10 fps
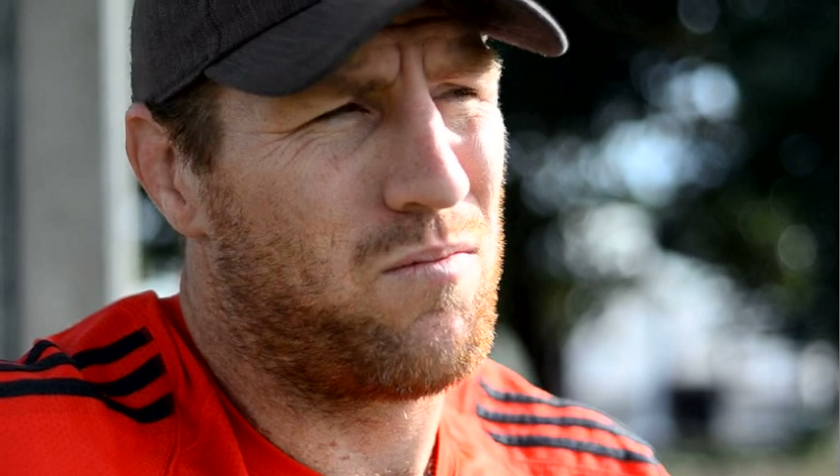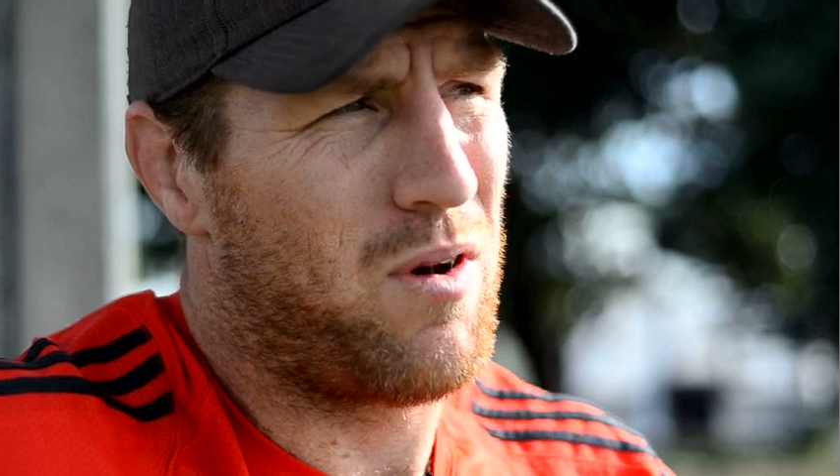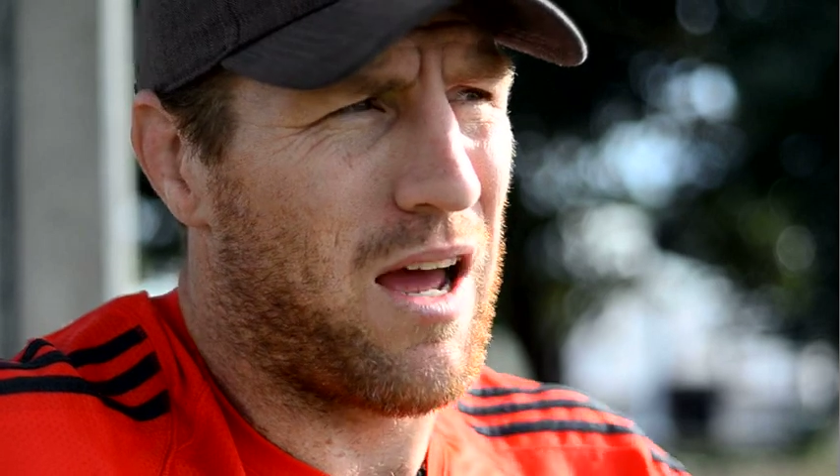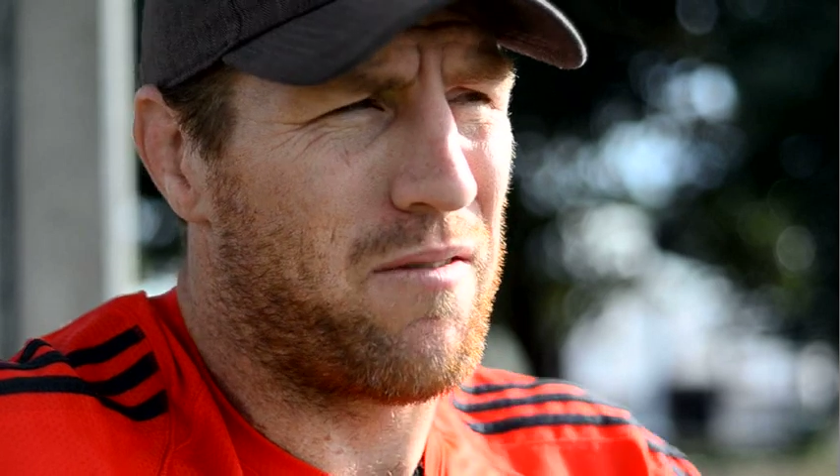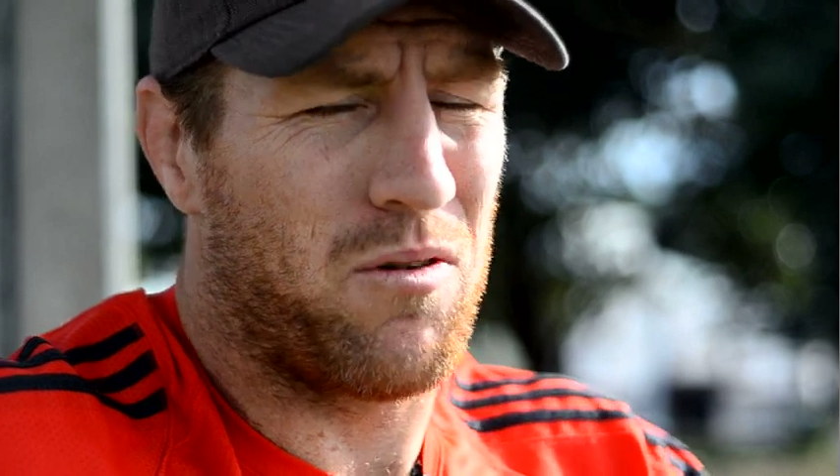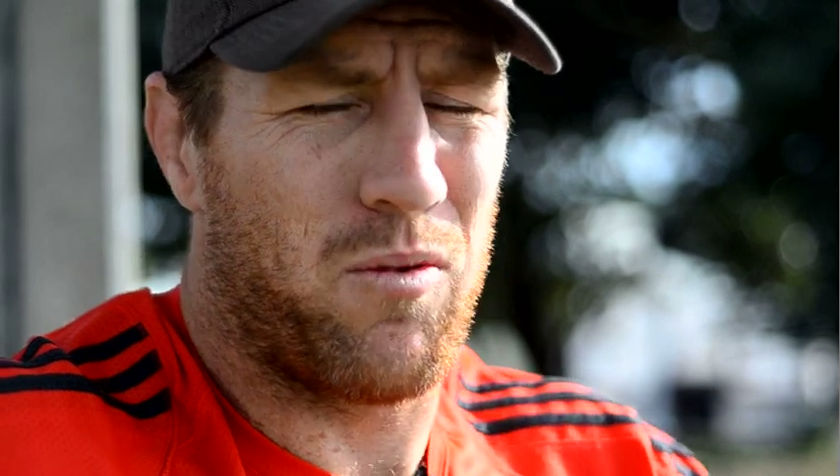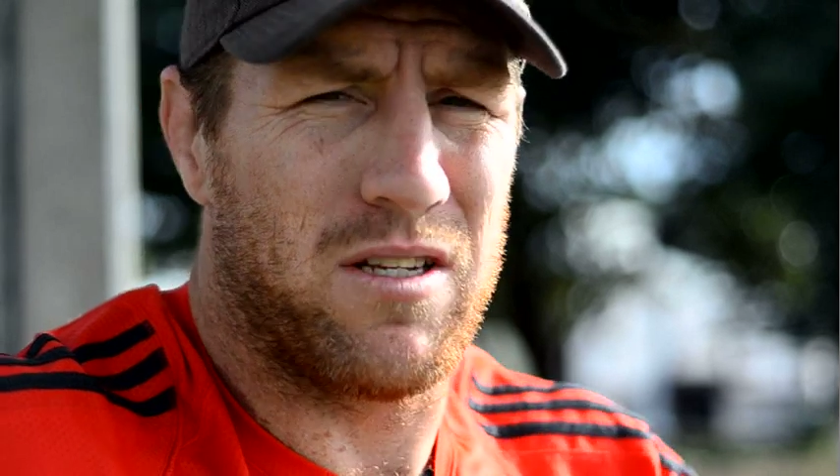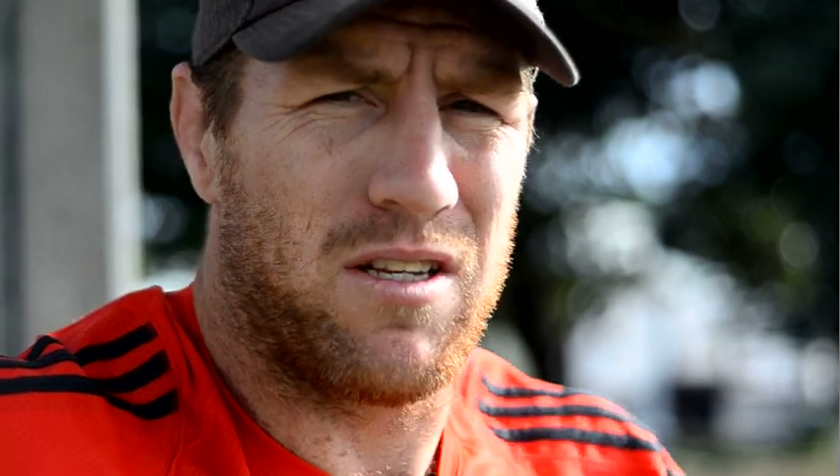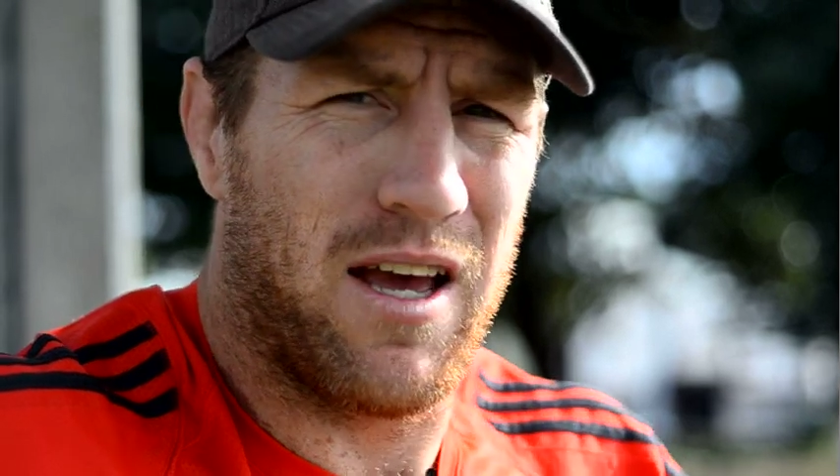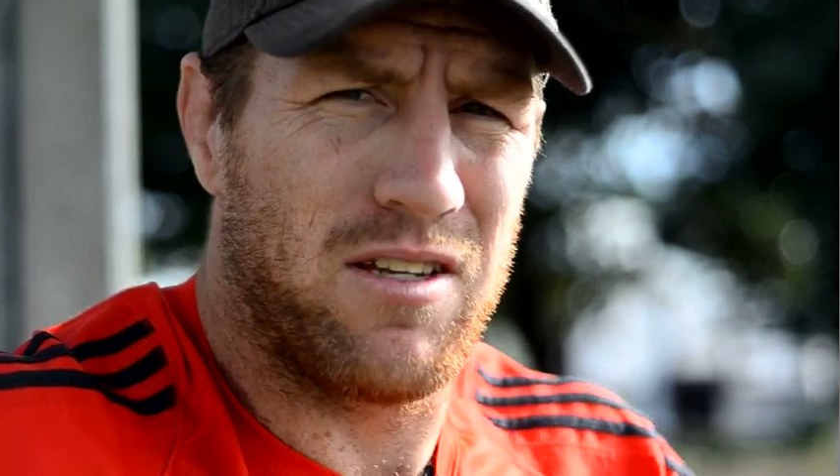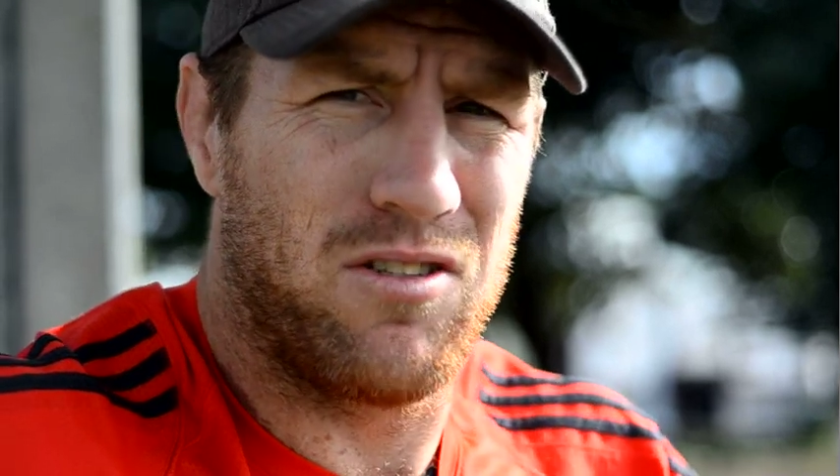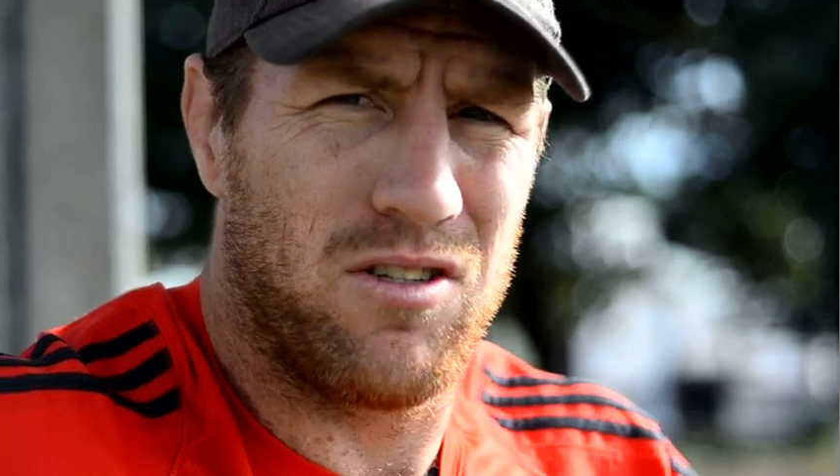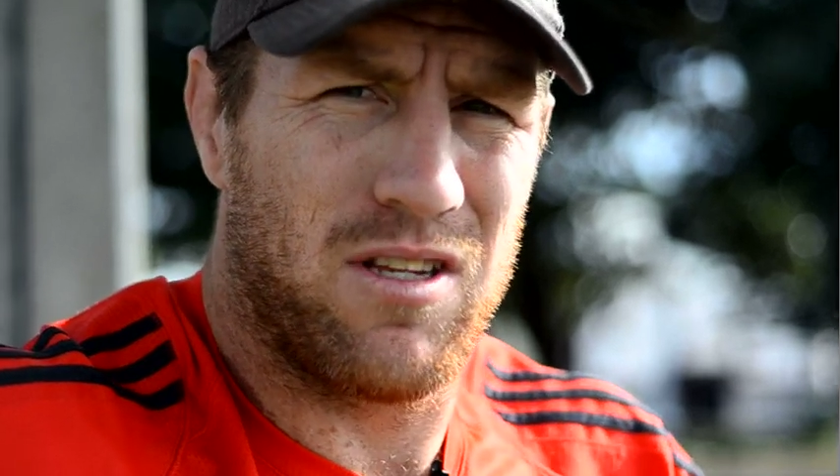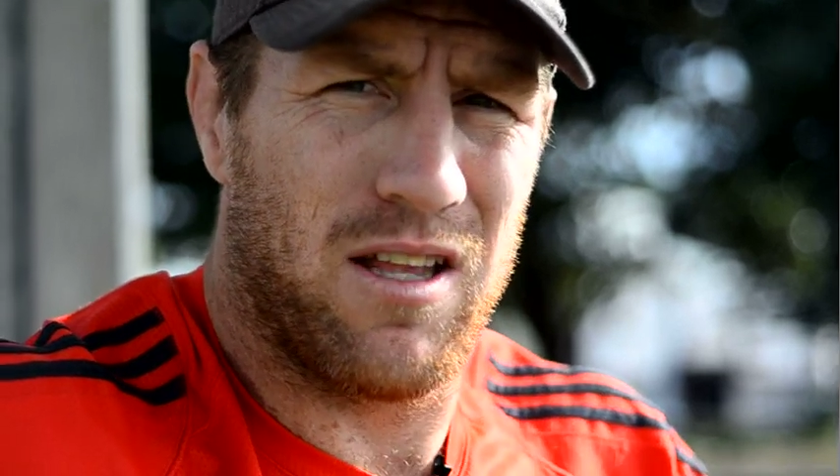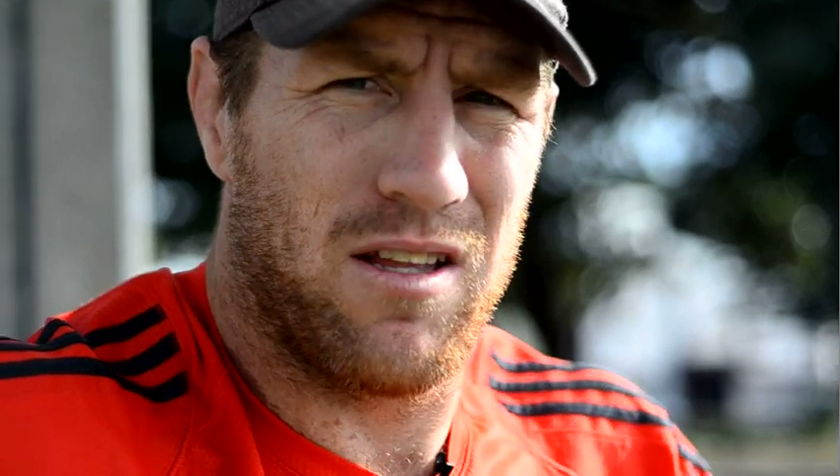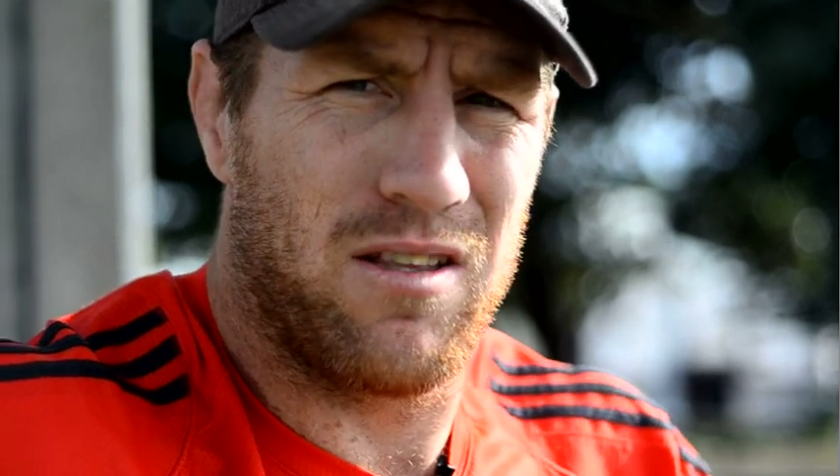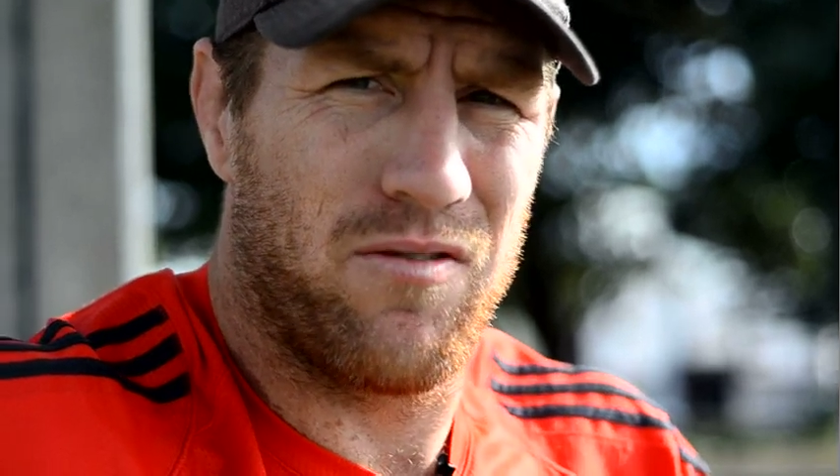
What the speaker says: Went over the west coast of New Zealand